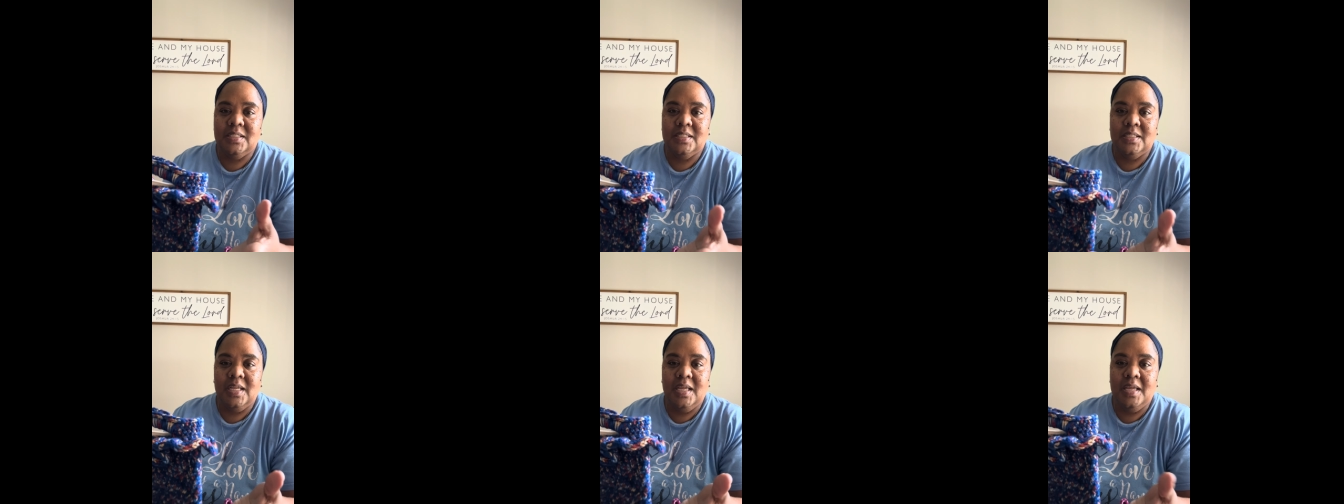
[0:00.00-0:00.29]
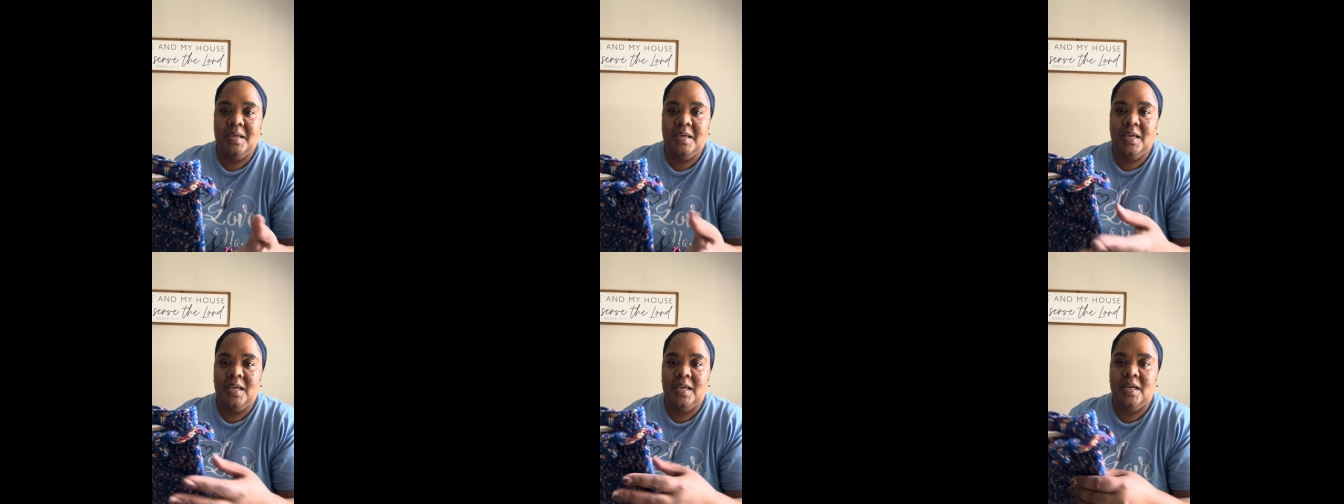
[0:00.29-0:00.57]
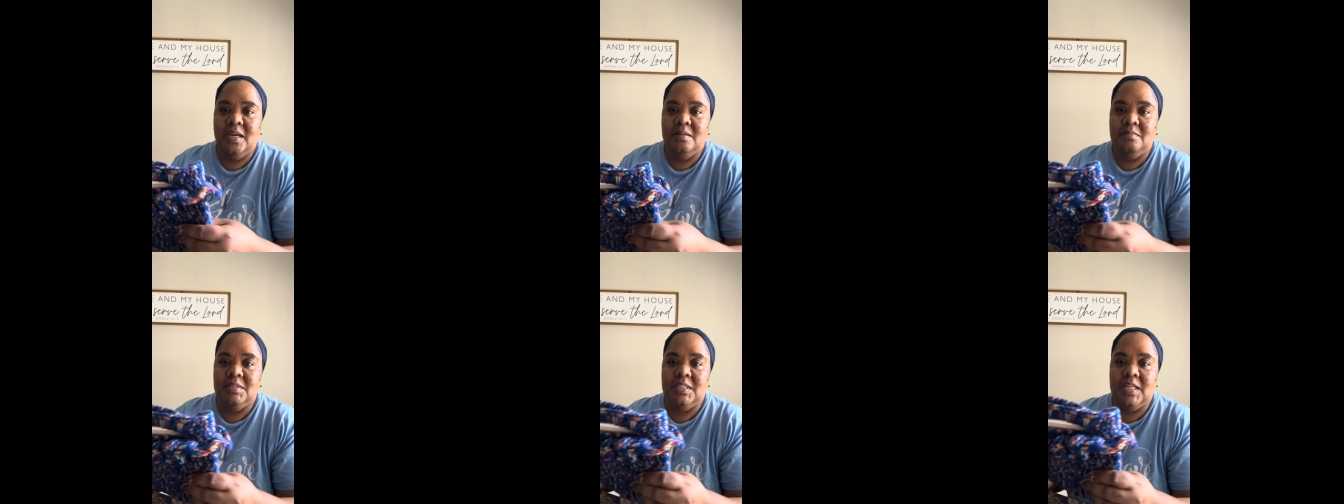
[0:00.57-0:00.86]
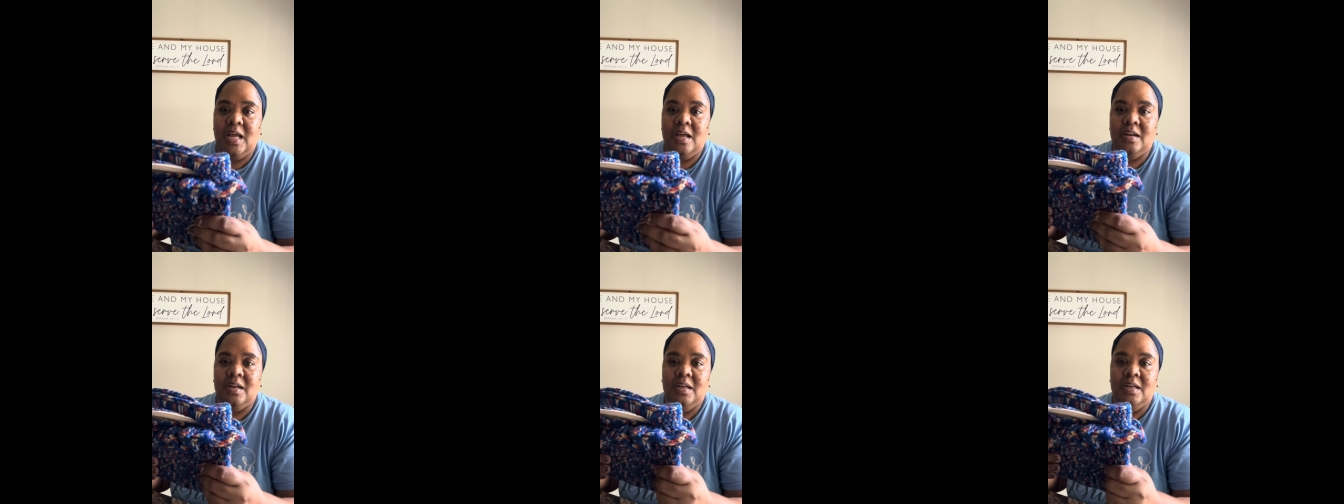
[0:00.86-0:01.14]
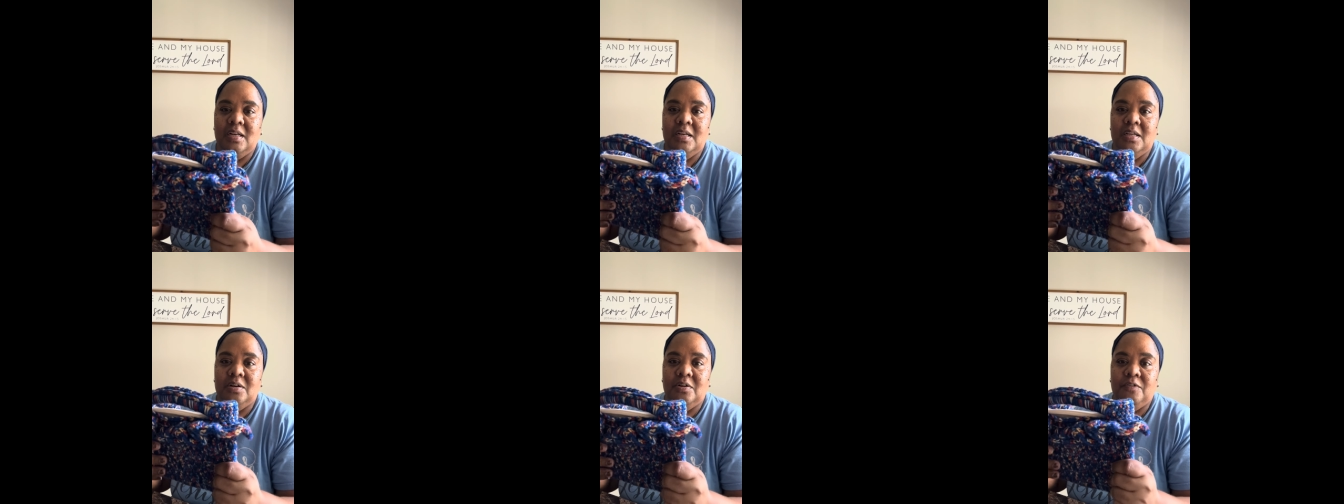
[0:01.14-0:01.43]
it comes out a
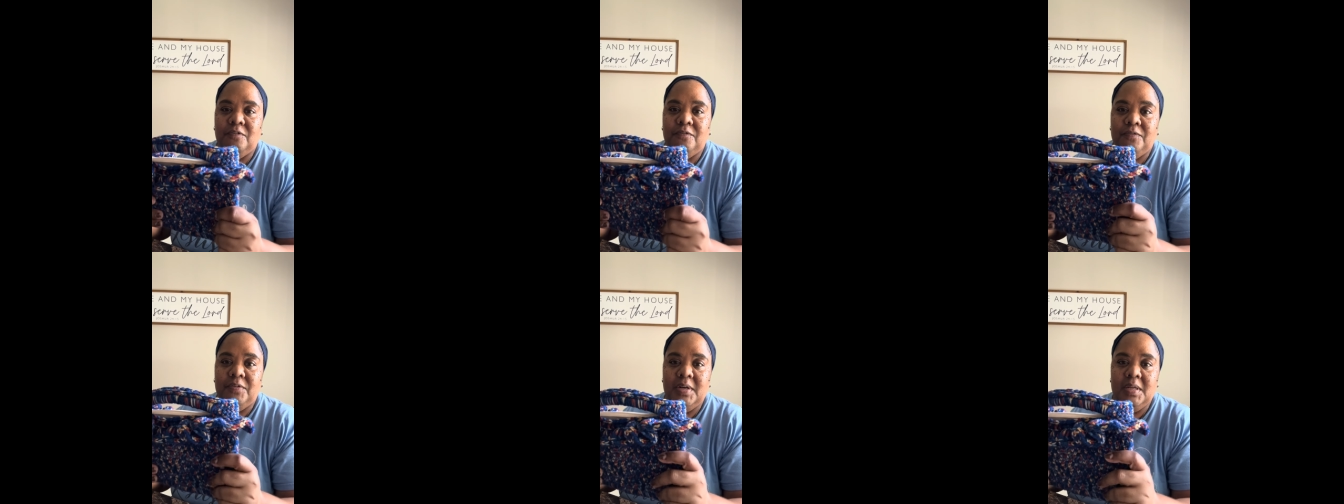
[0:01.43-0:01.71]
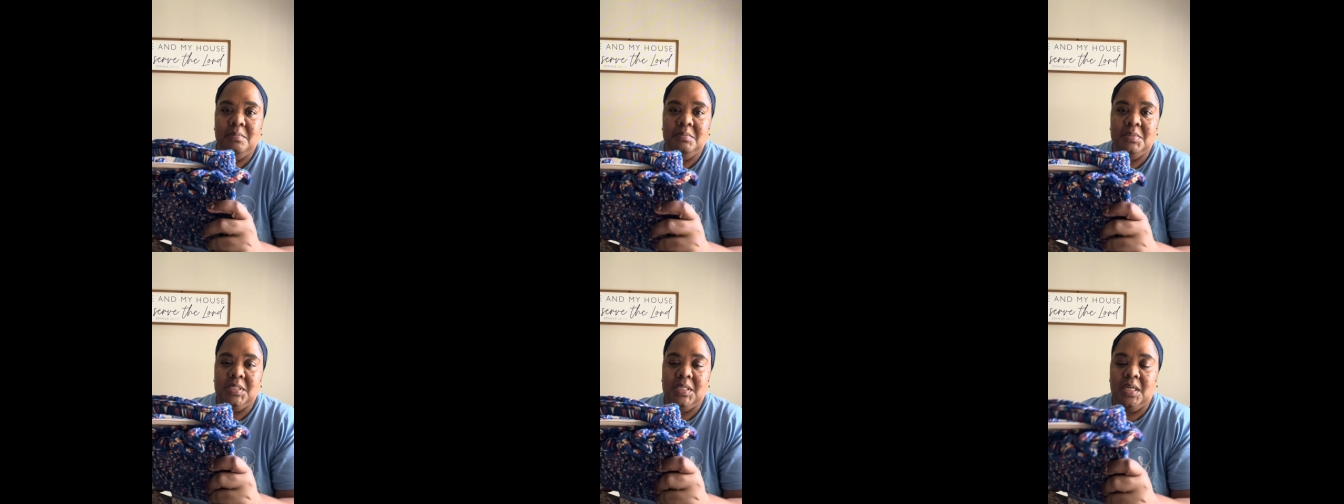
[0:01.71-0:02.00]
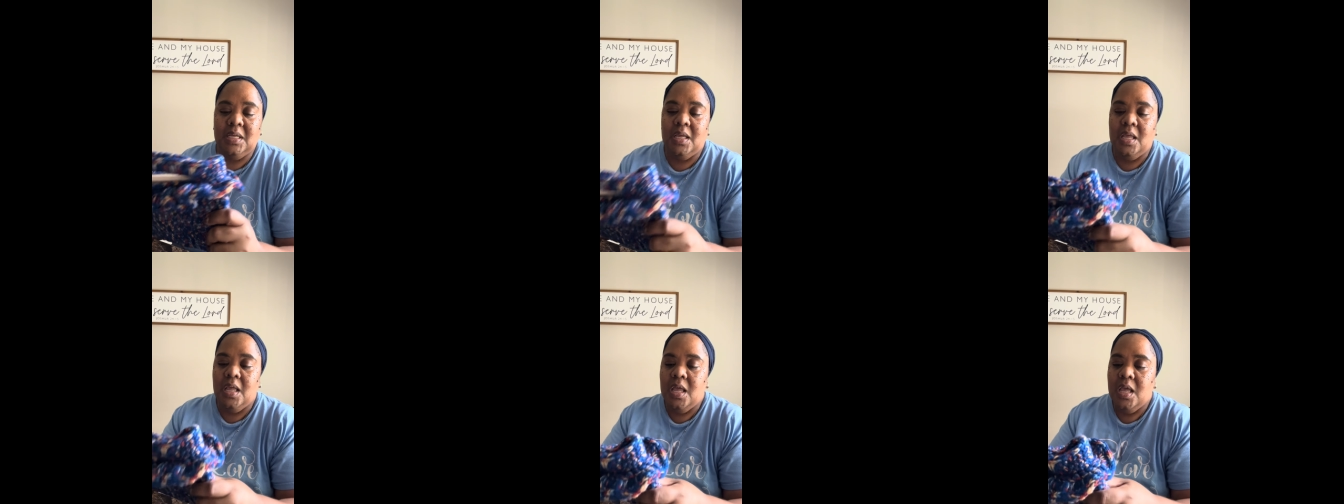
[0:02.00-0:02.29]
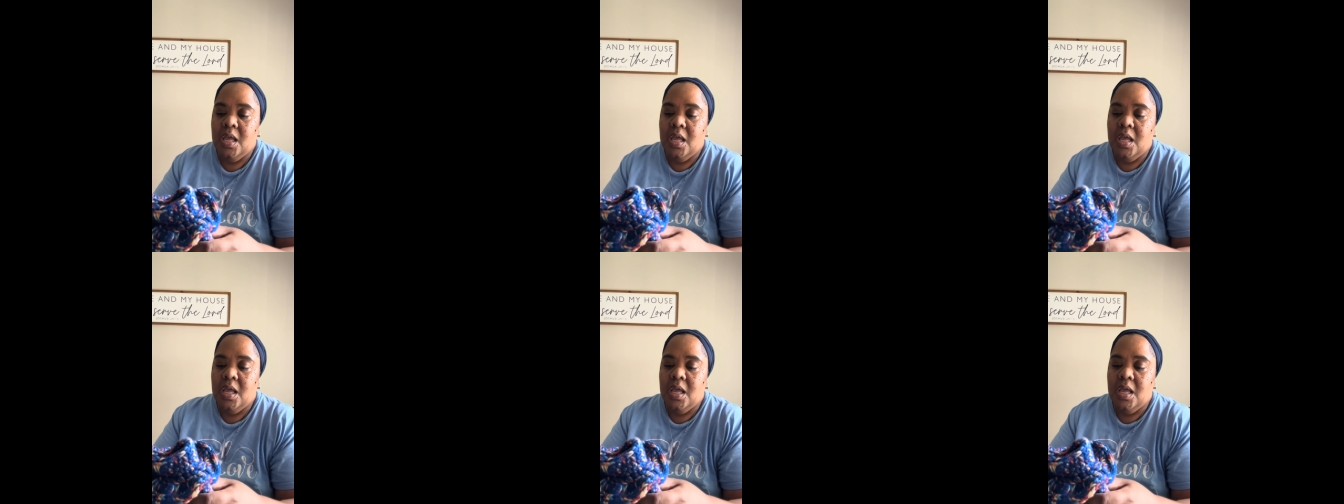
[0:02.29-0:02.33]
little flimsy.